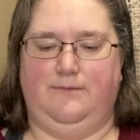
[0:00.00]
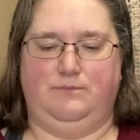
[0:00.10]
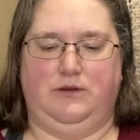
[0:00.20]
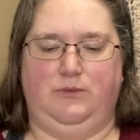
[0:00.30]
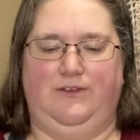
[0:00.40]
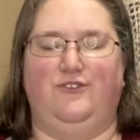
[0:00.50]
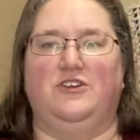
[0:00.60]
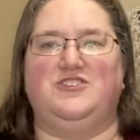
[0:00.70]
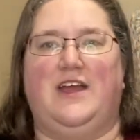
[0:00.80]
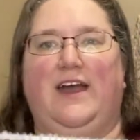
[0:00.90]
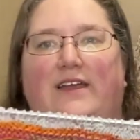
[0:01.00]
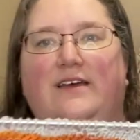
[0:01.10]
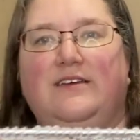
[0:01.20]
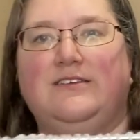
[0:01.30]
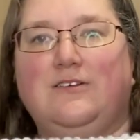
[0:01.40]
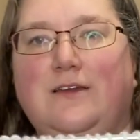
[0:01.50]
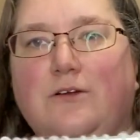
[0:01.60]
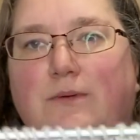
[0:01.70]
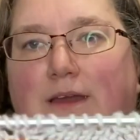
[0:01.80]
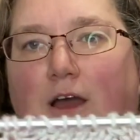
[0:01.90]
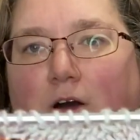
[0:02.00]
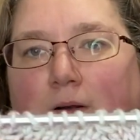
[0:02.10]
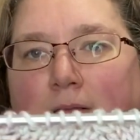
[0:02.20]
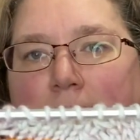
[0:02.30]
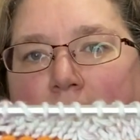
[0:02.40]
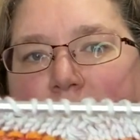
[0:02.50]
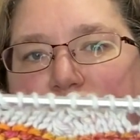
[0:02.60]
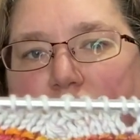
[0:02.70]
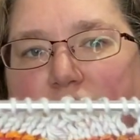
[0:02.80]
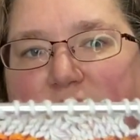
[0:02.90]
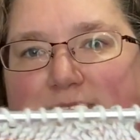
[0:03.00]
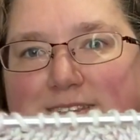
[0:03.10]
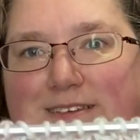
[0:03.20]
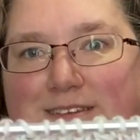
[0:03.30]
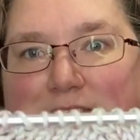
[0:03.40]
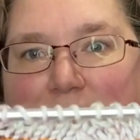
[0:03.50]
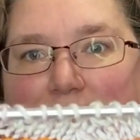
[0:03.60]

but we forge ahead. So here we go. So this is